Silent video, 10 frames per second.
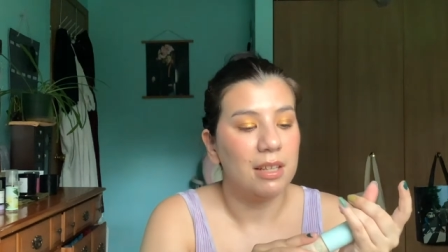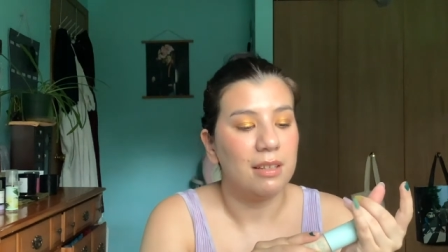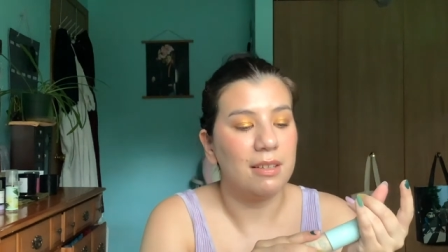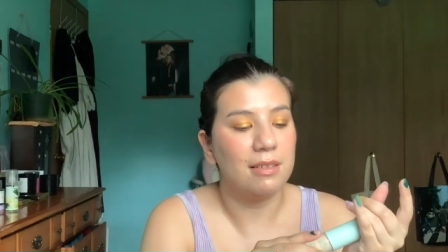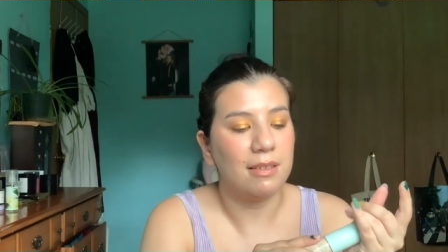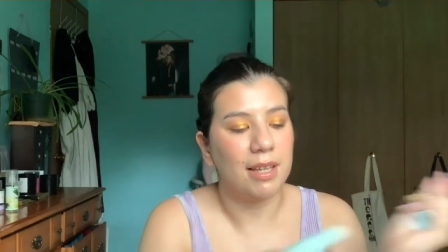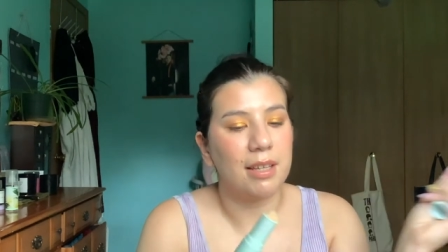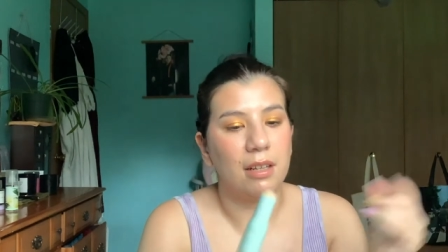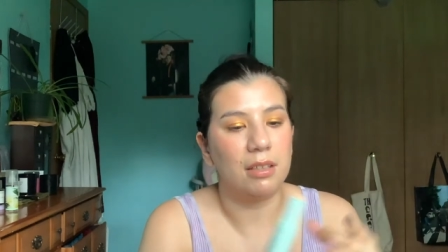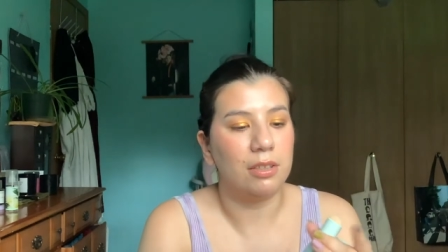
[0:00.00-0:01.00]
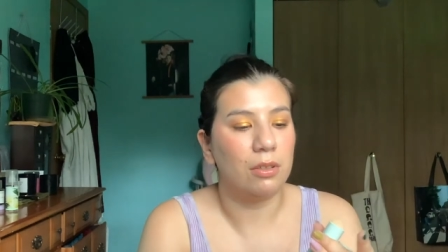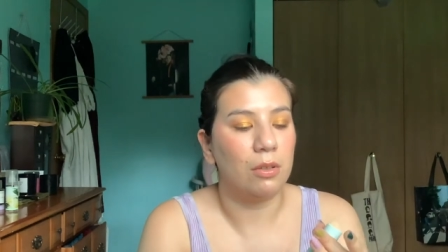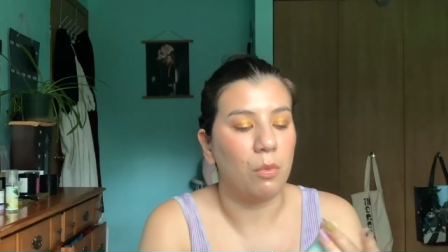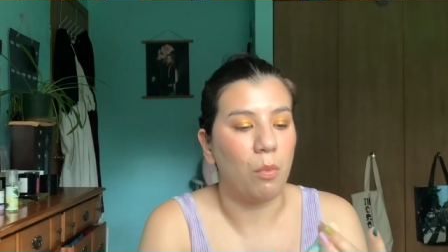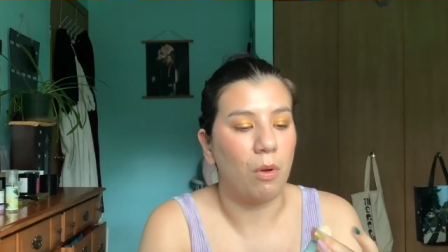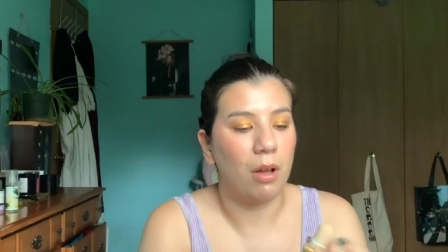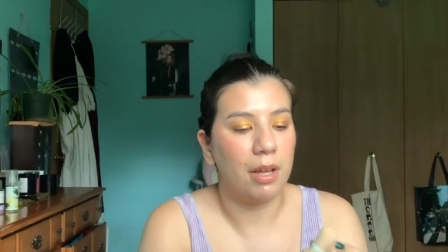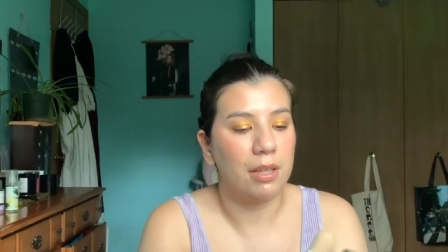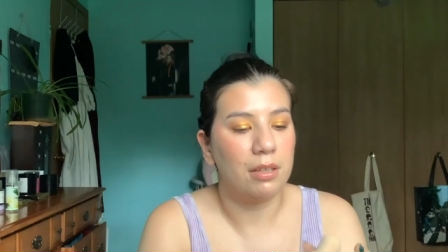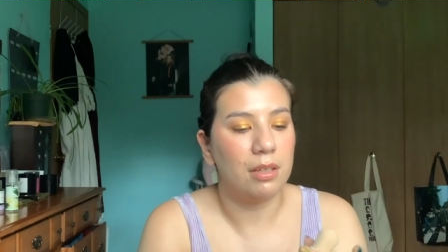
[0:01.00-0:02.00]
This is like in a little
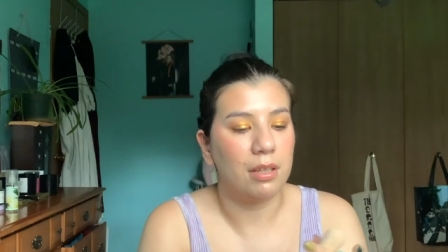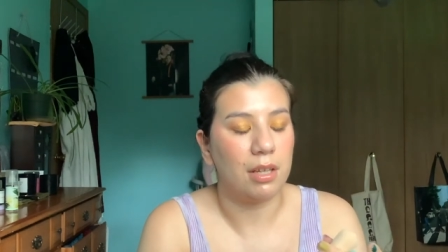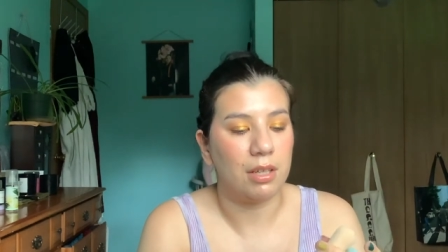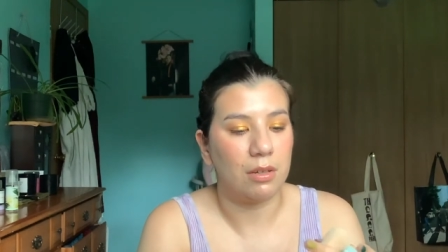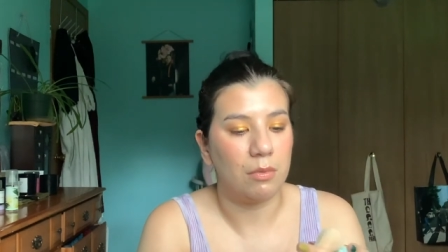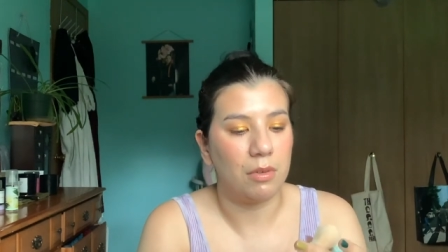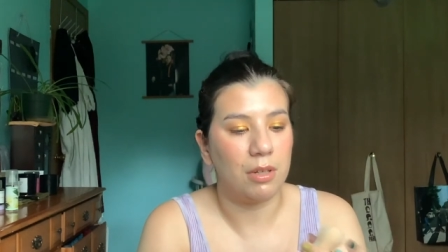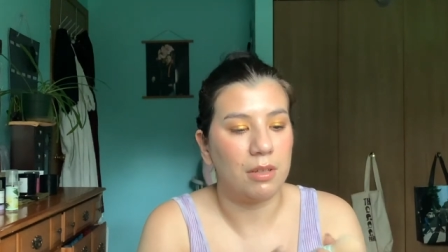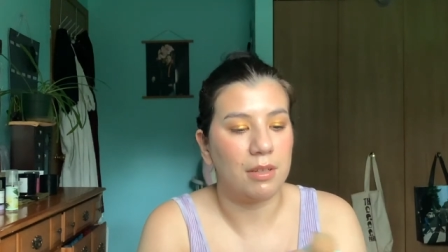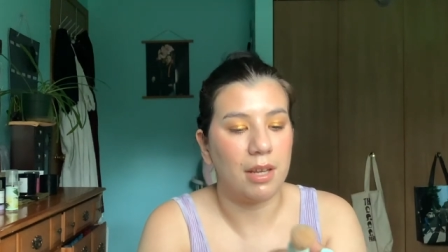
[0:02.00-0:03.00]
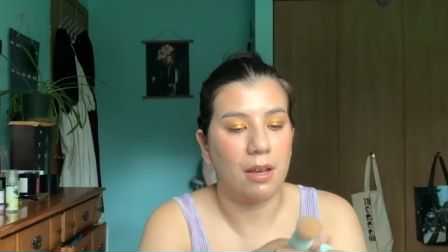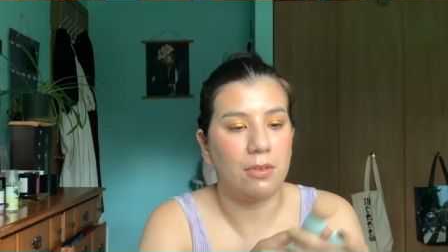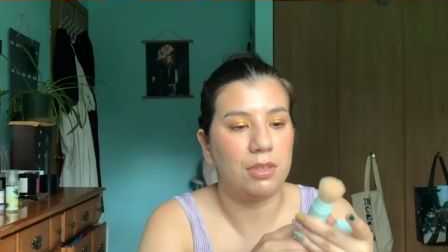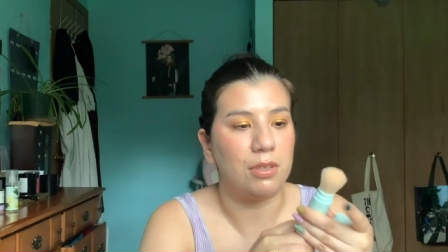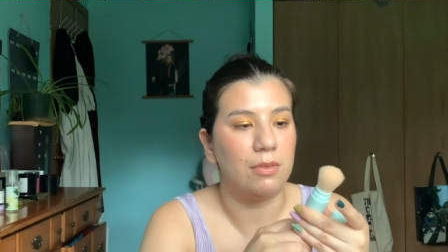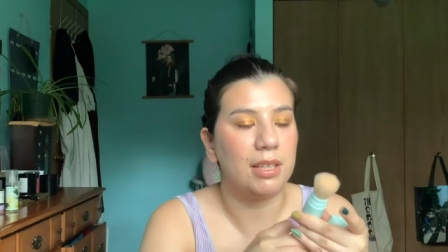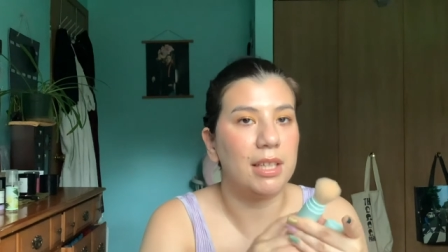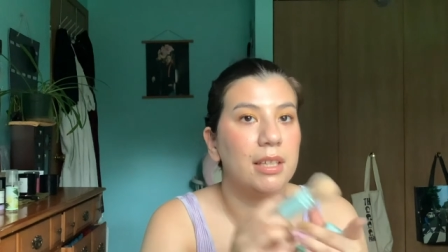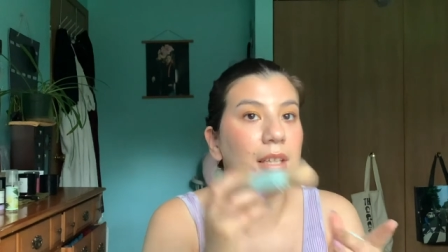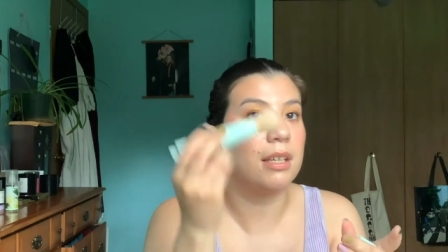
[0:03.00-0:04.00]
wand, and you put it down, you
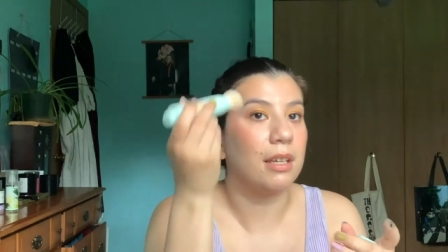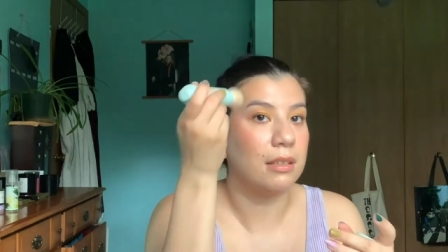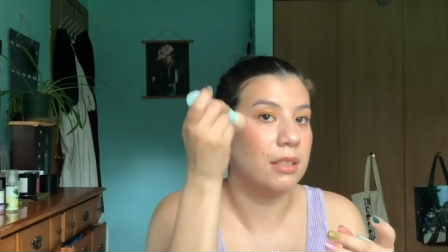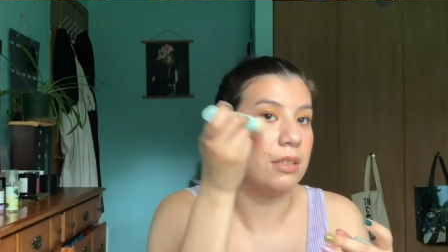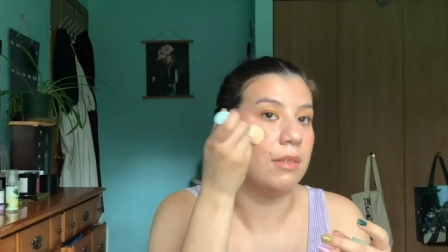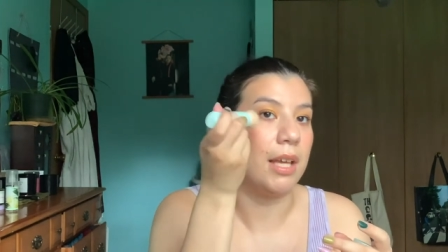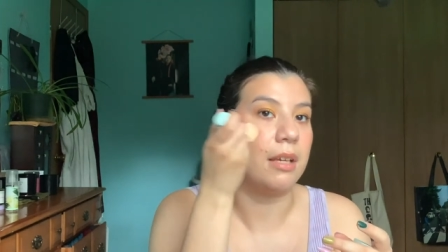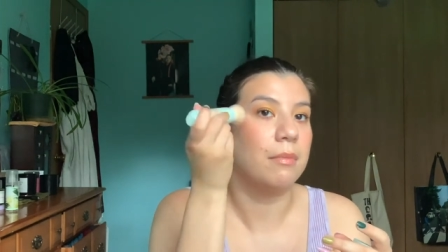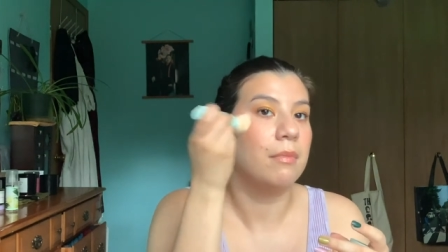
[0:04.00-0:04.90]
click it, and then you like,